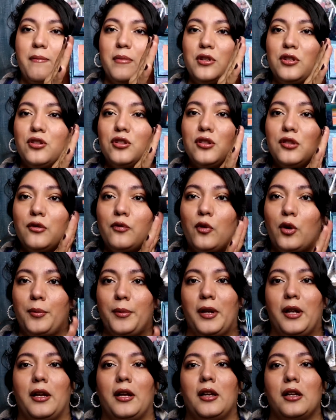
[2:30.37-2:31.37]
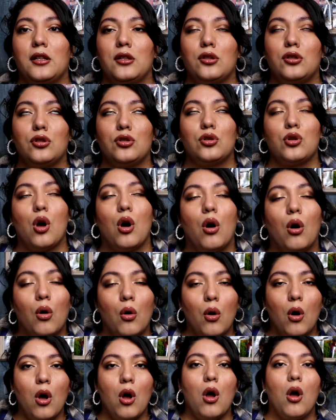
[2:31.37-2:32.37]
But just the formula is
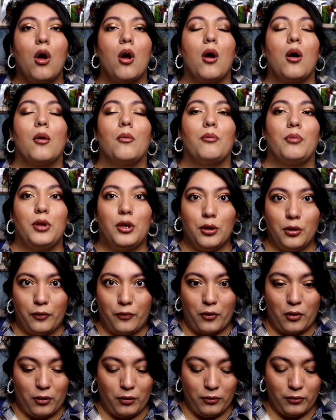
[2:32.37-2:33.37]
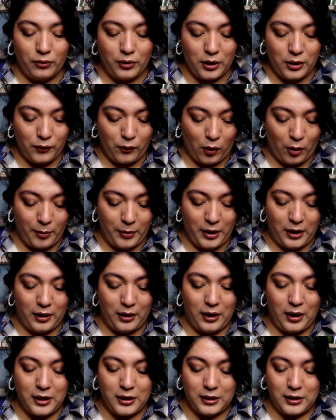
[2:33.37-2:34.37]
so beautiful. This formula
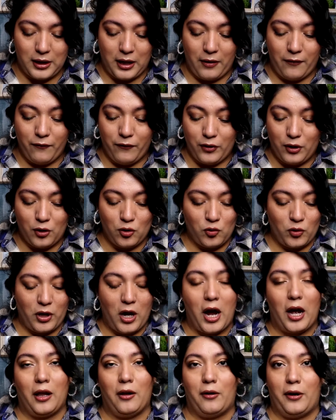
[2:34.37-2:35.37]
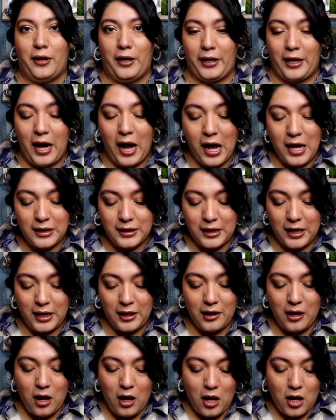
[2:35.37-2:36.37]
is infused with hyaluronic
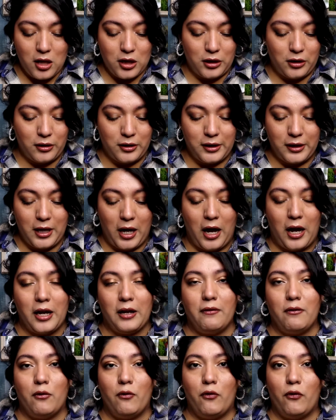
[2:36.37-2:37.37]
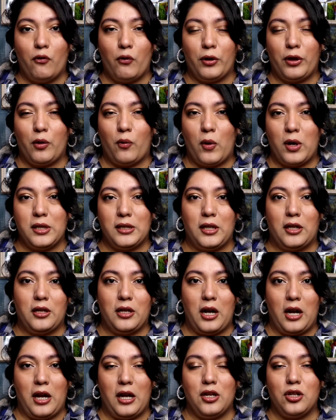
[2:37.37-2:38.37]
acid. So it's not, even with the ones that are
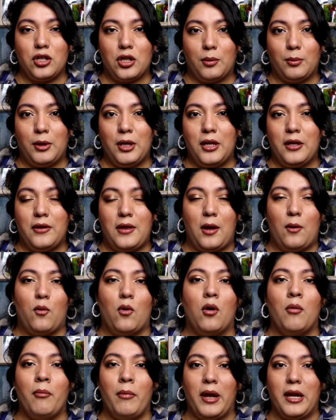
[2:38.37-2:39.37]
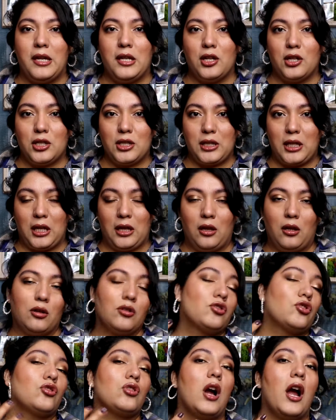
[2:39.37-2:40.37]
not as shimmery, they won't make your skin
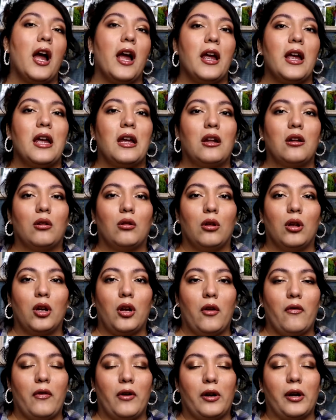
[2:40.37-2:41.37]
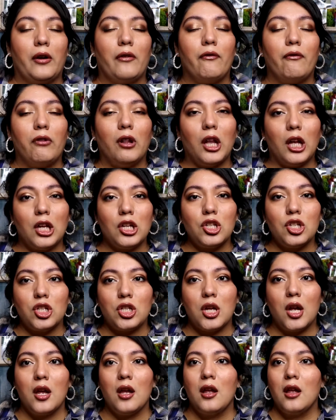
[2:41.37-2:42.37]
look dry. It'll look very
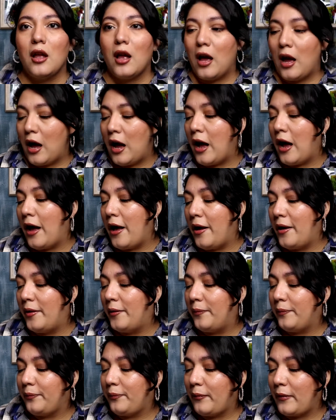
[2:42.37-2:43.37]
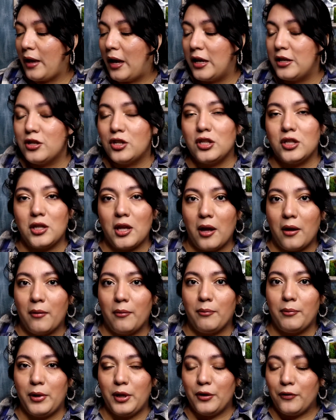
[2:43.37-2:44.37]
flushed. And just
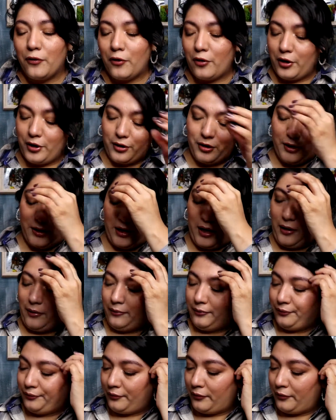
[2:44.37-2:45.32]
beautiful on your skin.